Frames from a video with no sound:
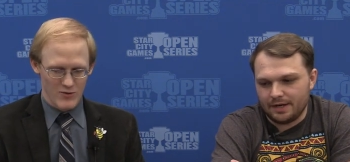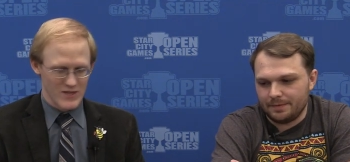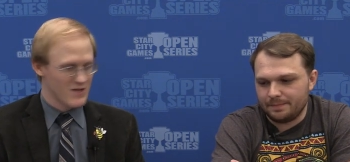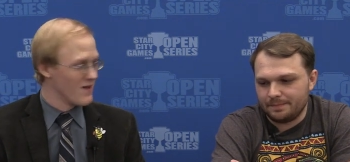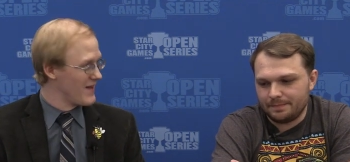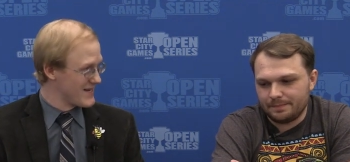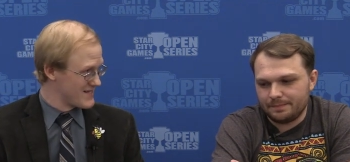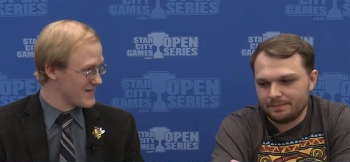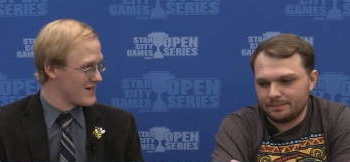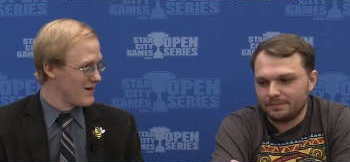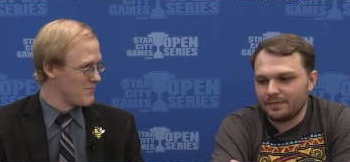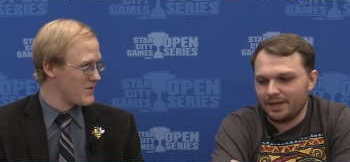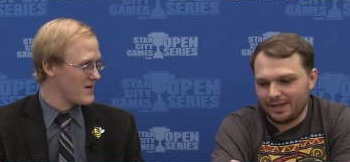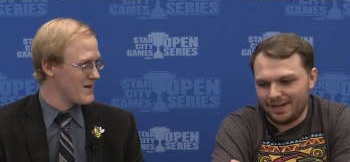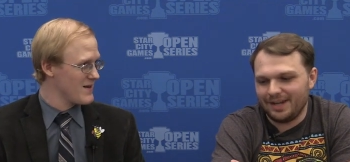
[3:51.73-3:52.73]
Speaker 1: with collected
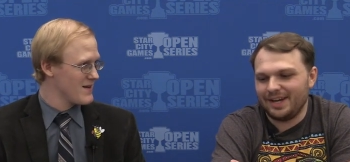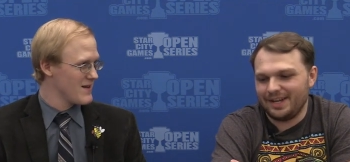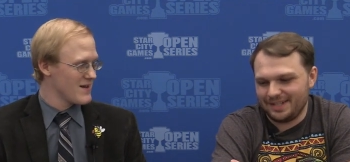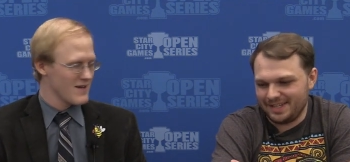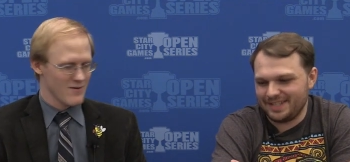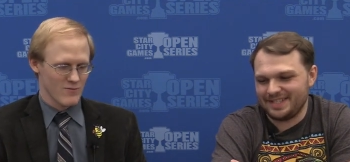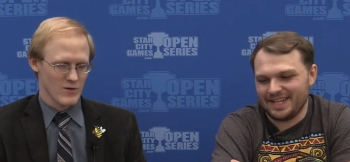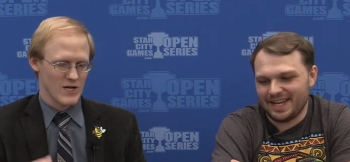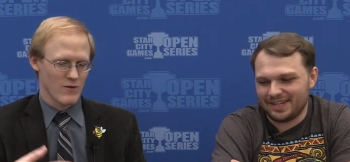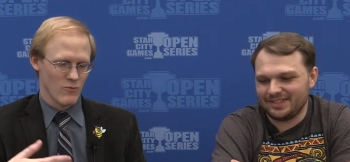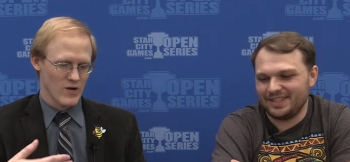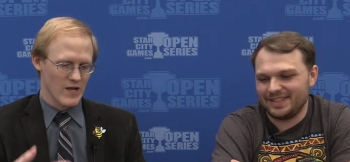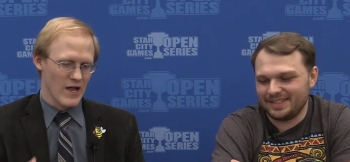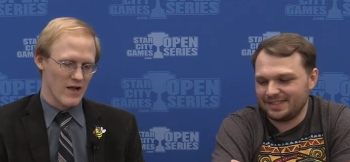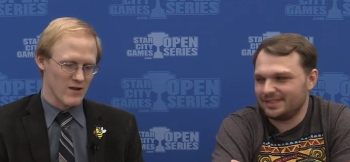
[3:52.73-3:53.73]
company. Uh-huh, exactly.
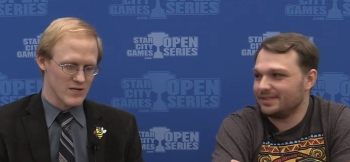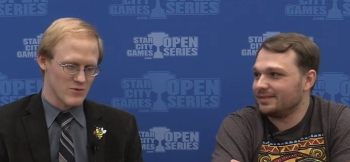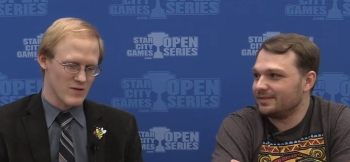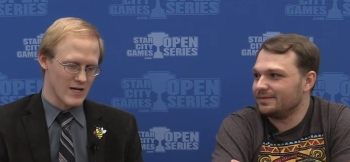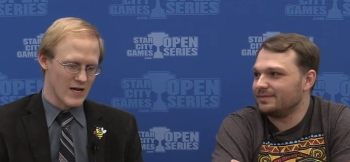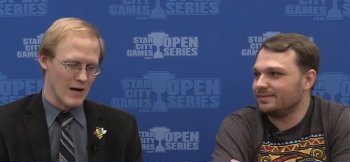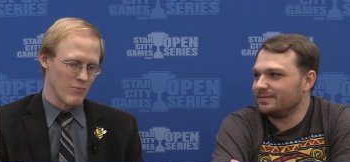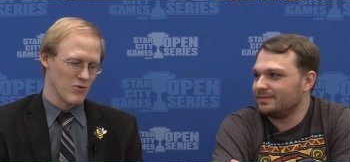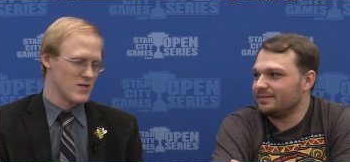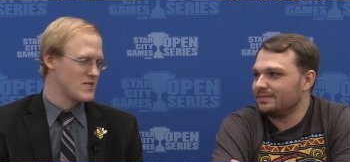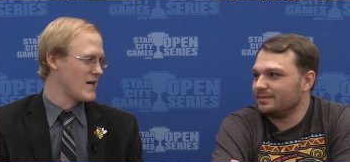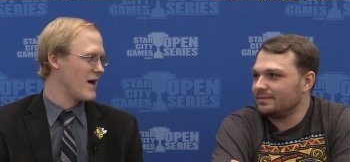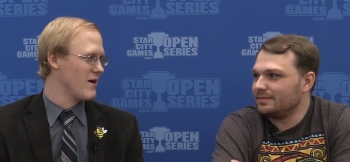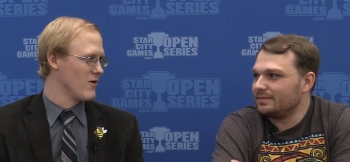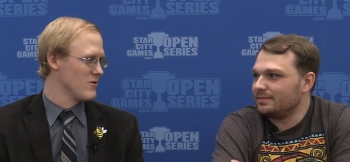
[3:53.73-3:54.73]
Re regale us with a couple of
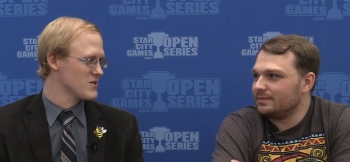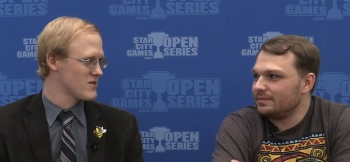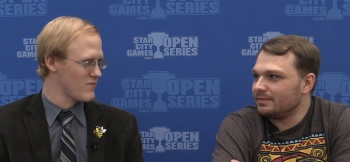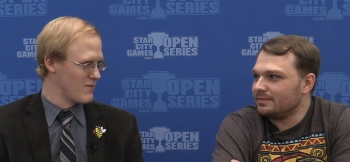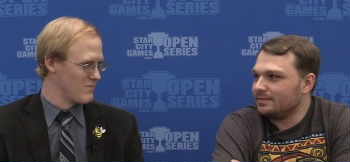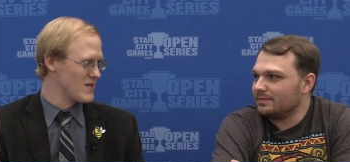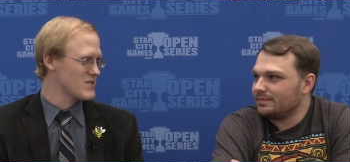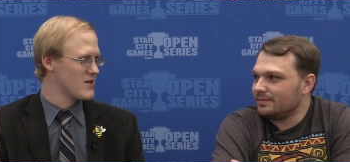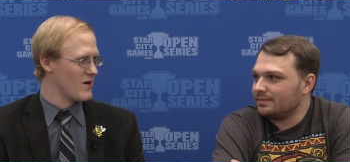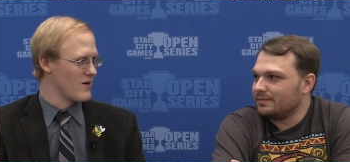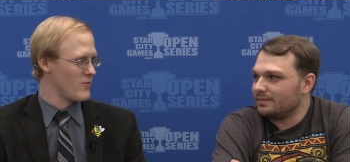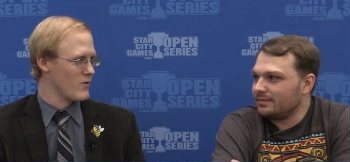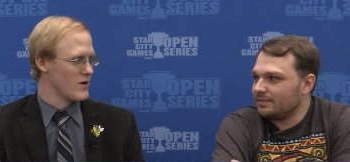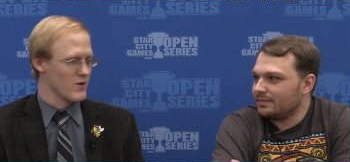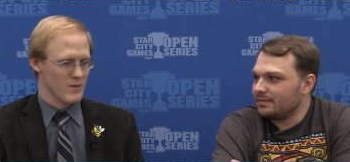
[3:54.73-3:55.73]
tales from this
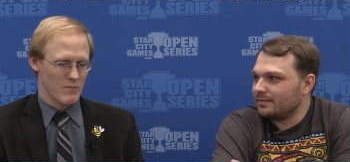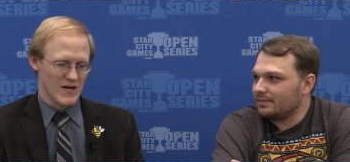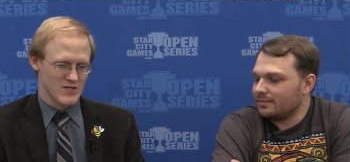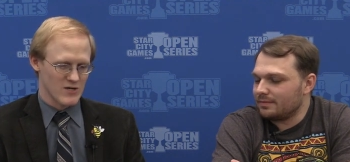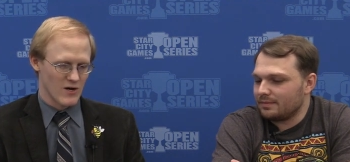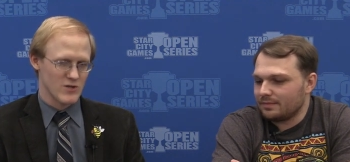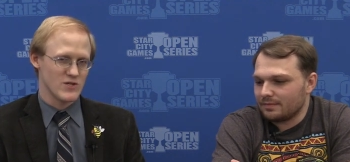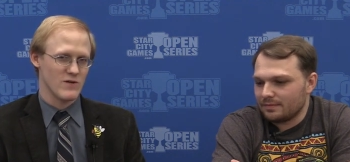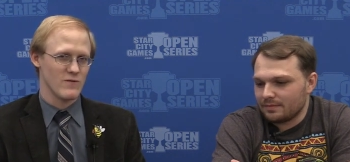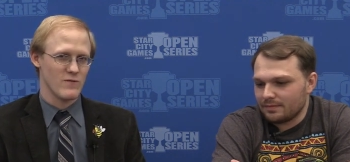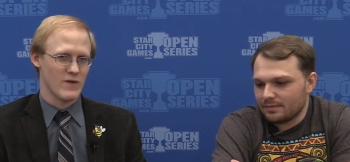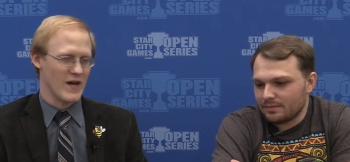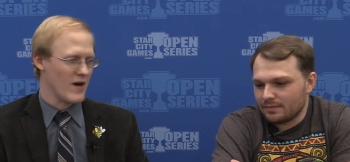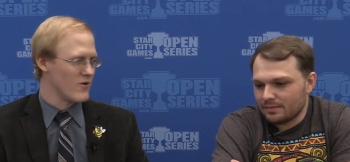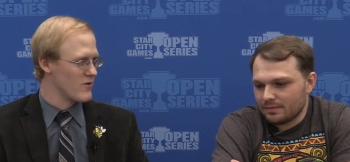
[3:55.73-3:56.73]
card. What are the best cards
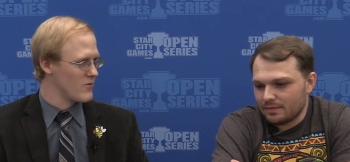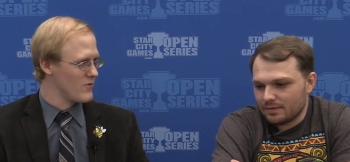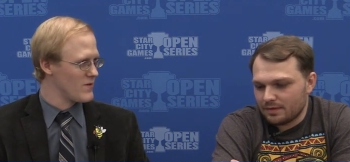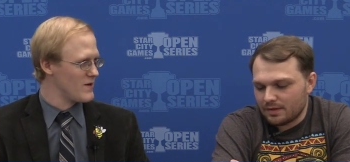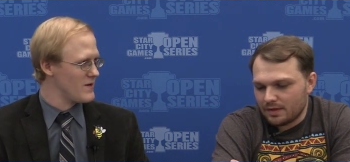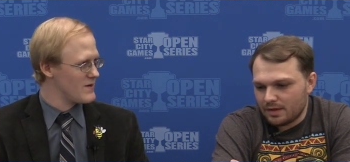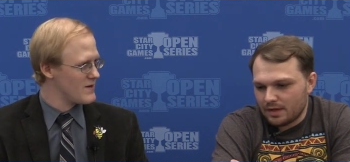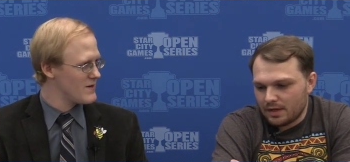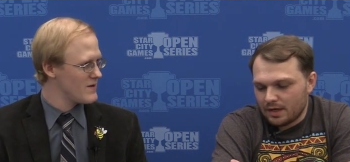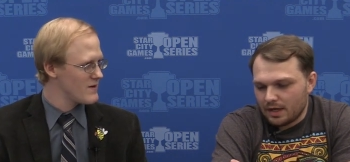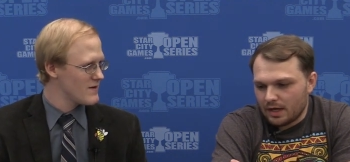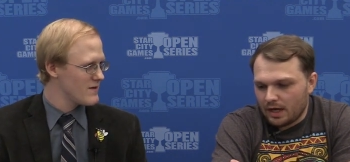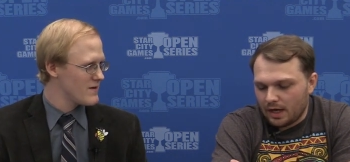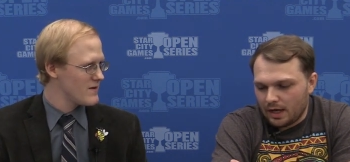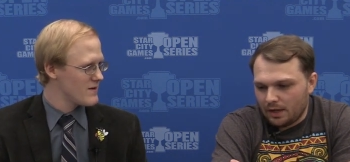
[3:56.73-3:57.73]
you've countered with it?
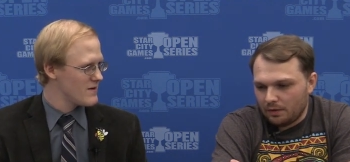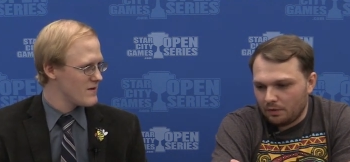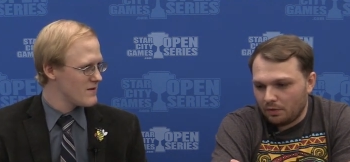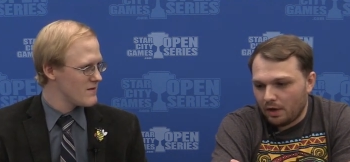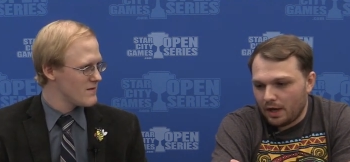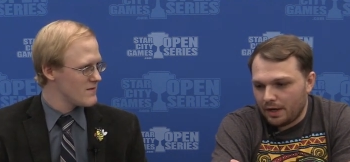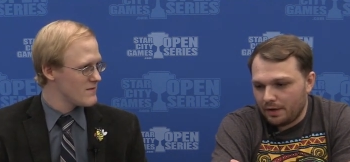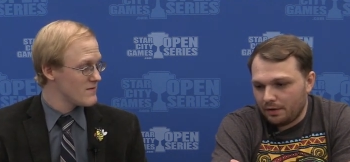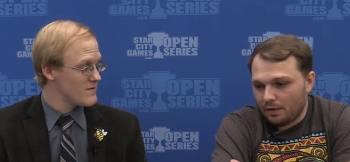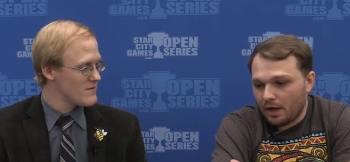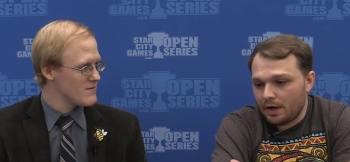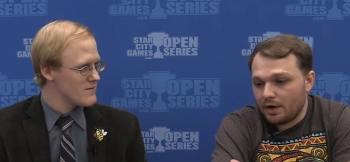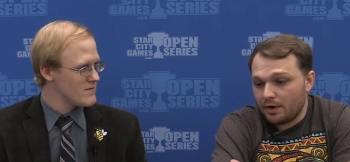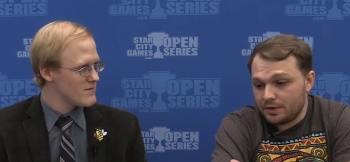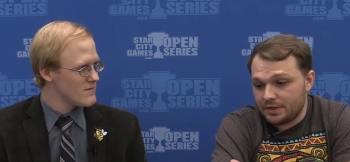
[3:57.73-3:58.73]
Speaker 2: Uh, a lot of a
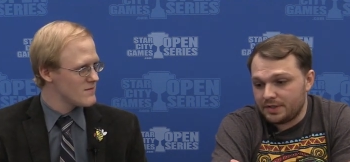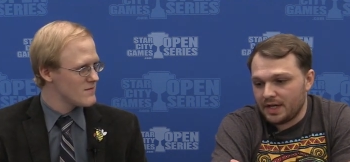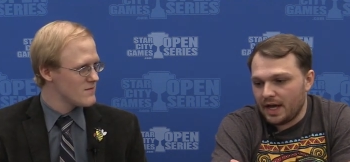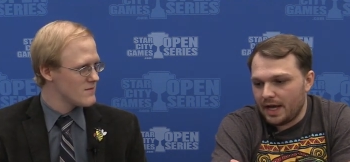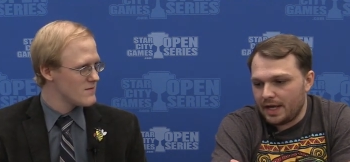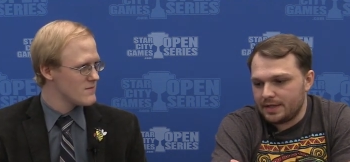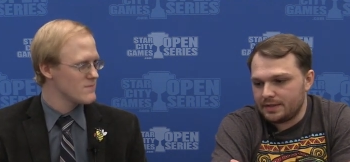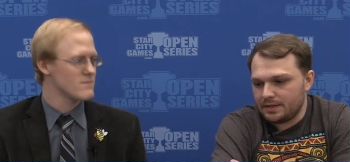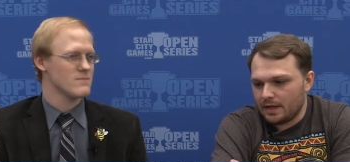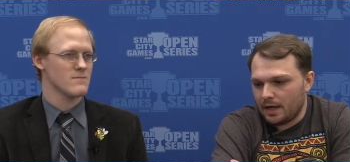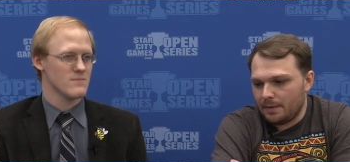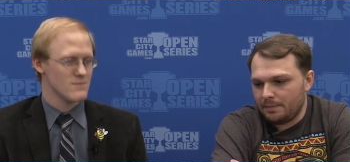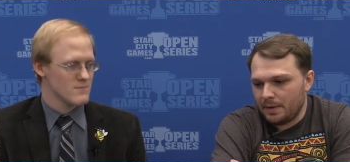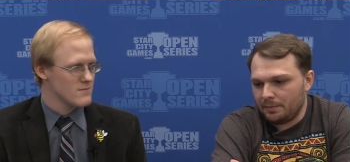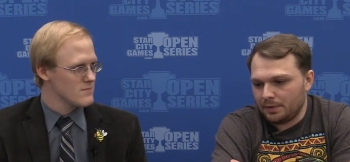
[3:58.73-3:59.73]
lot of Ojutais.
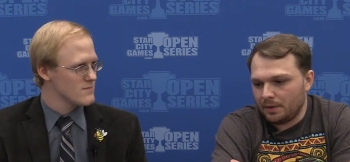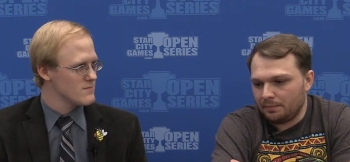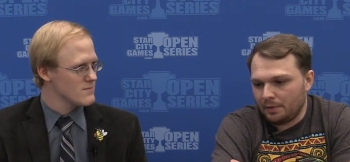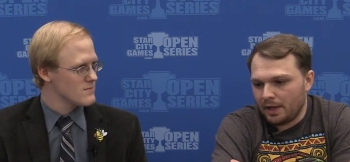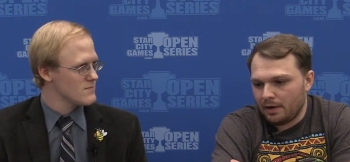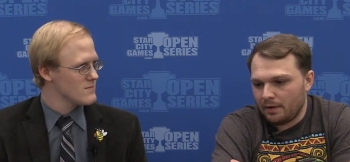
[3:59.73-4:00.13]
Um, people don't play